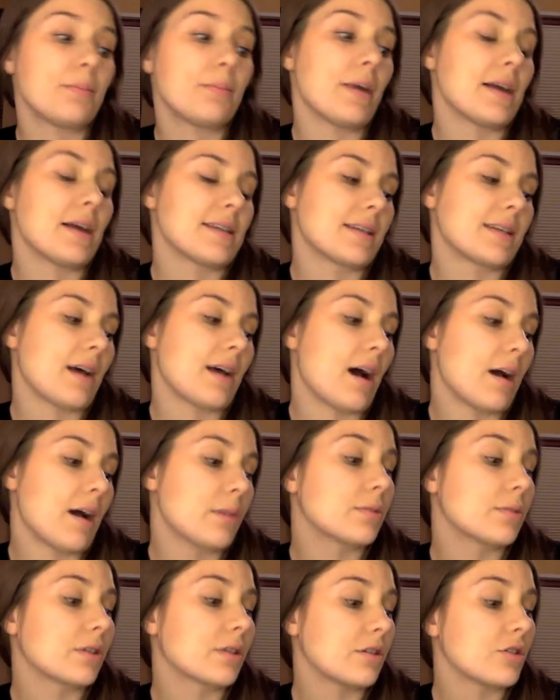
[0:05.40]
but I
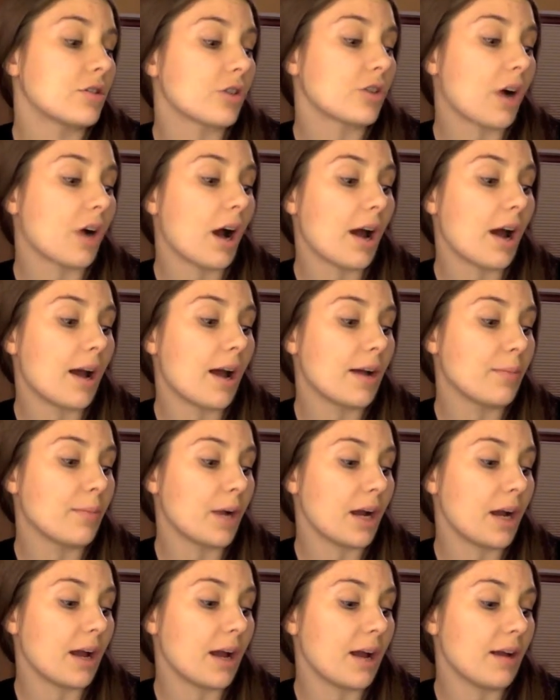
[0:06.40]
was gonna try my
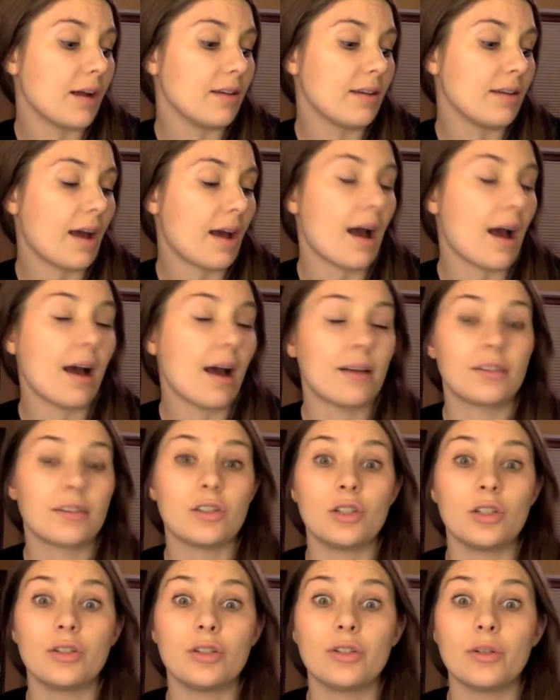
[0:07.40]
hand at
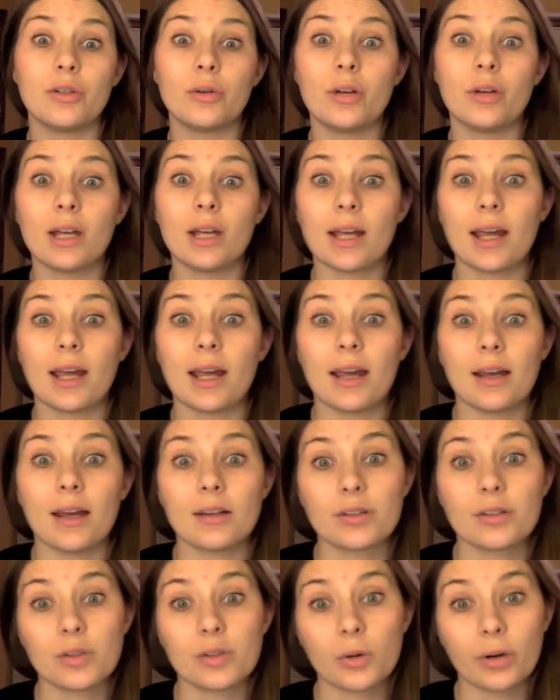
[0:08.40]
doing a
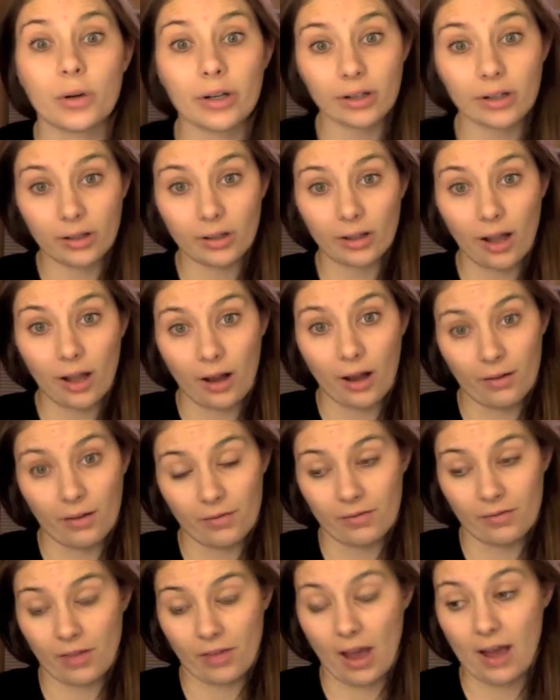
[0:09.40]
tutorial of
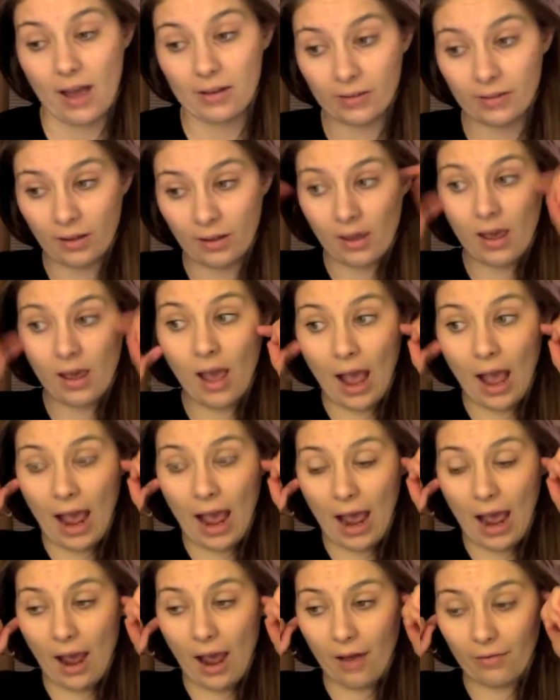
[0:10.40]
that
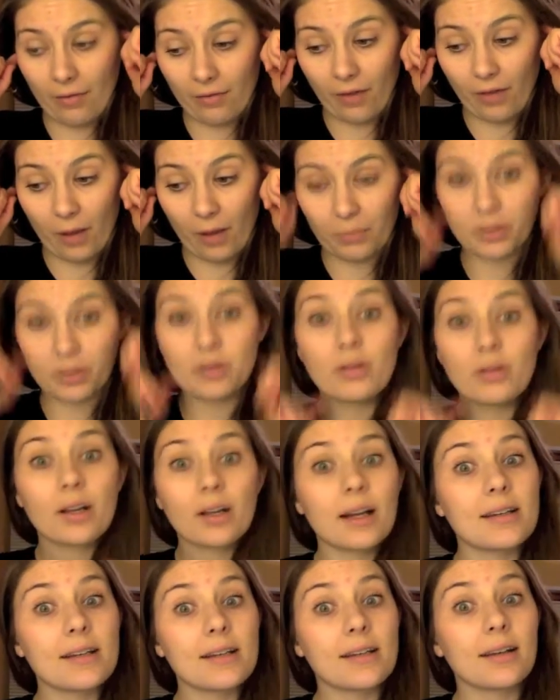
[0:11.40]
half updo that
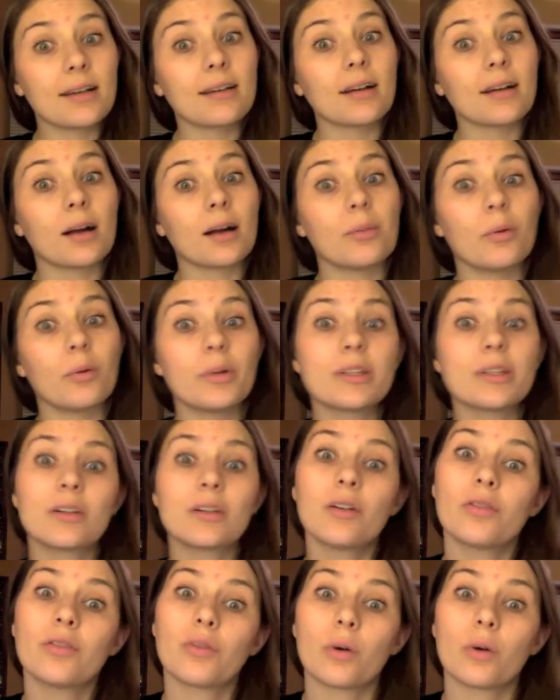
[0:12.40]
I had done a couple weeks
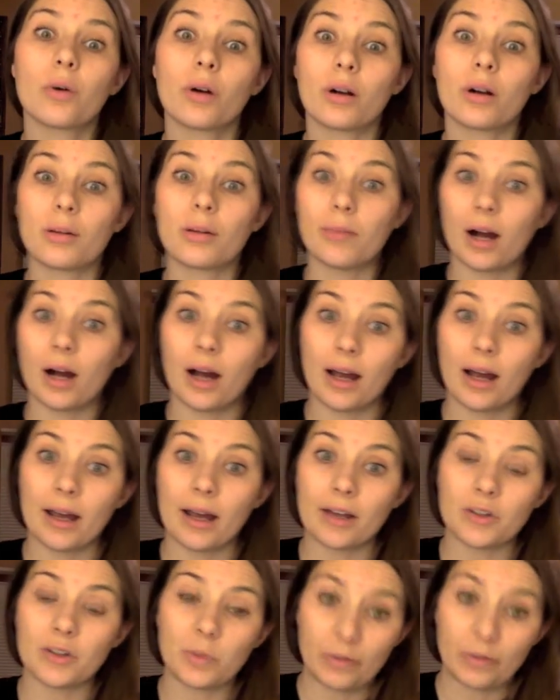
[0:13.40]
ago for
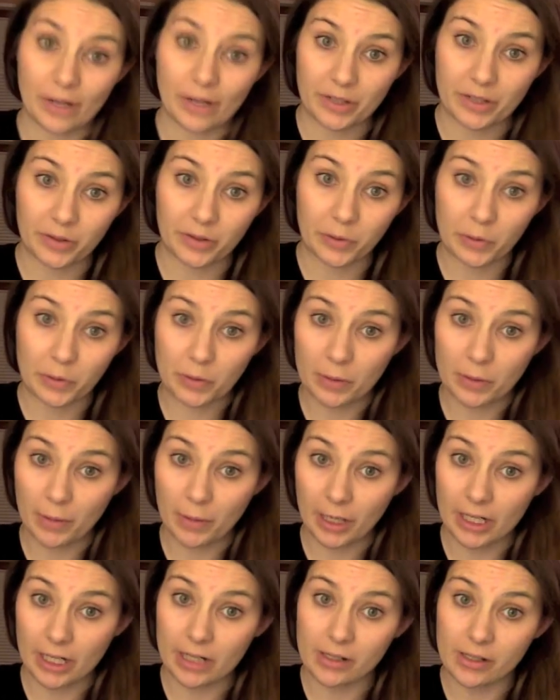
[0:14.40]
my supervisor's Christmas
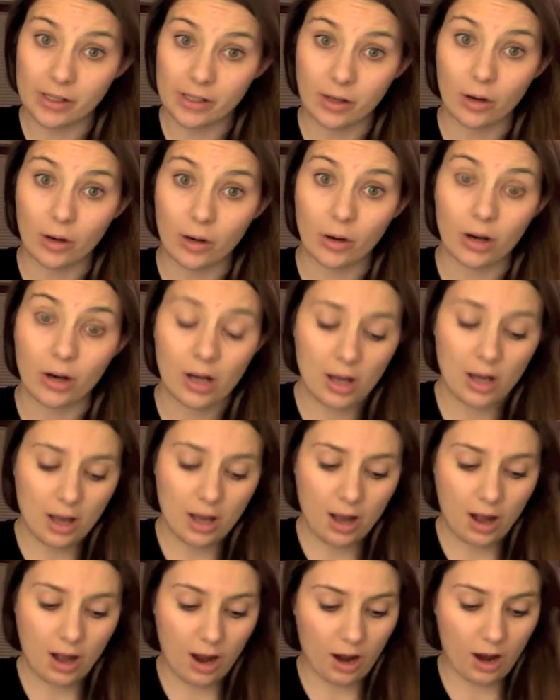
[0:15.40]
party. So
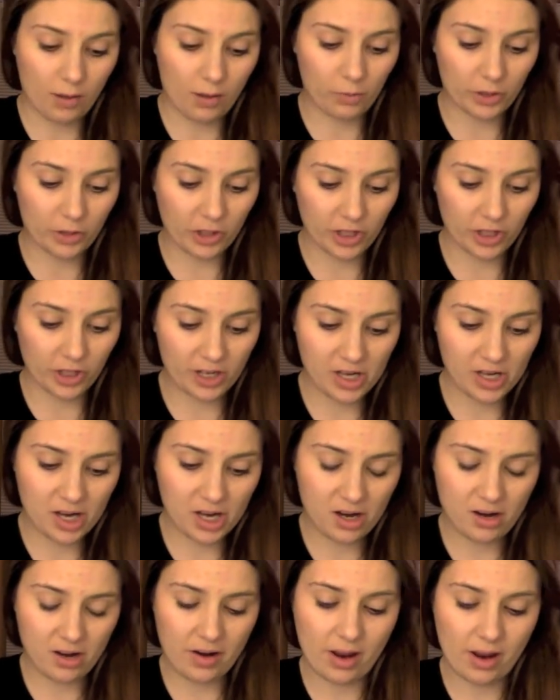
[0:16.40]
what you're gonna
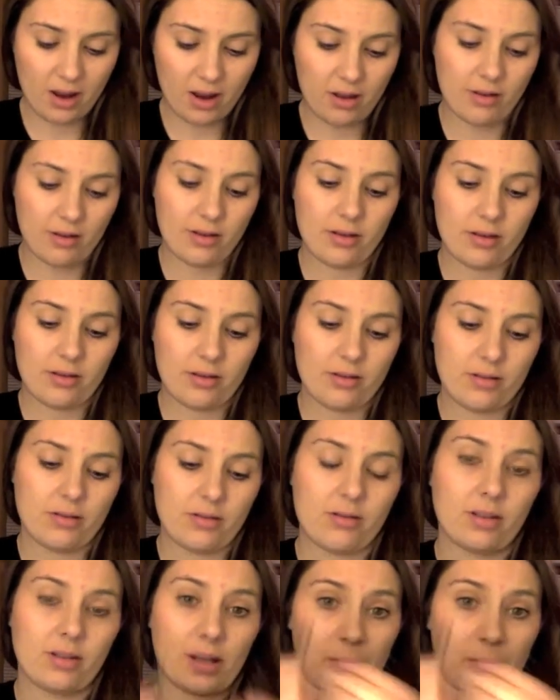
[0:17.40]
need
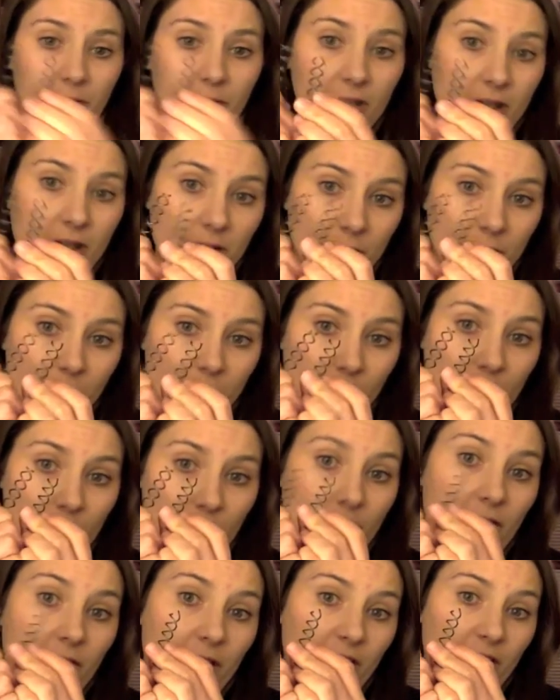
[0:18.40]
is a couple of these, which are
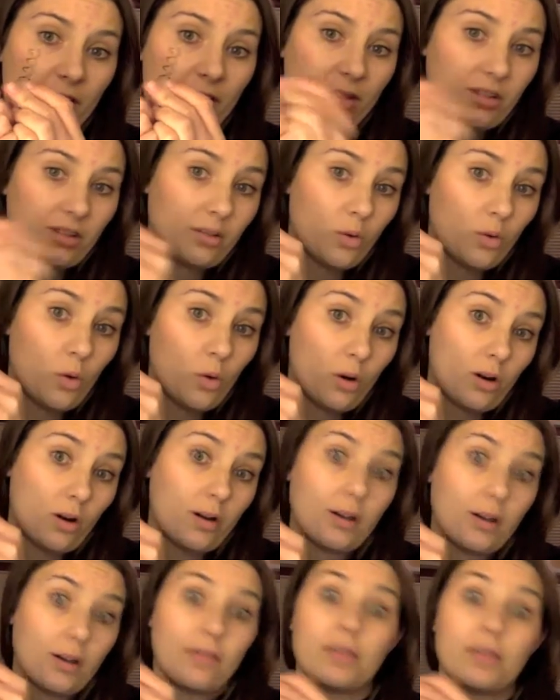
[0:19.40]
my favorites,
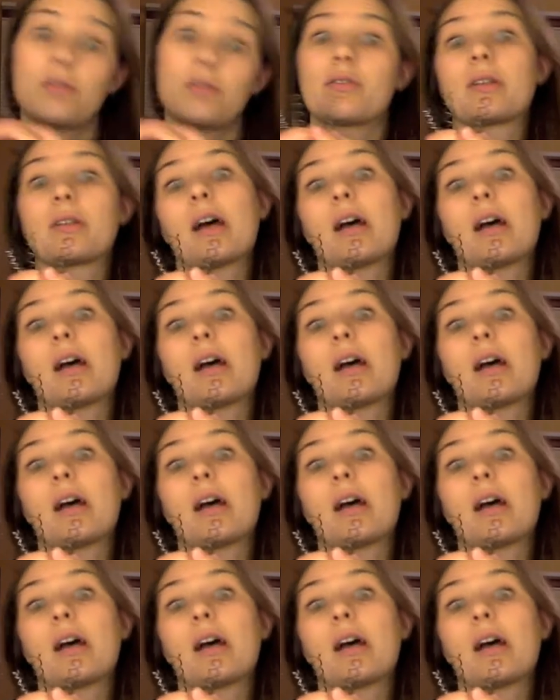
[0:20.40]
or if you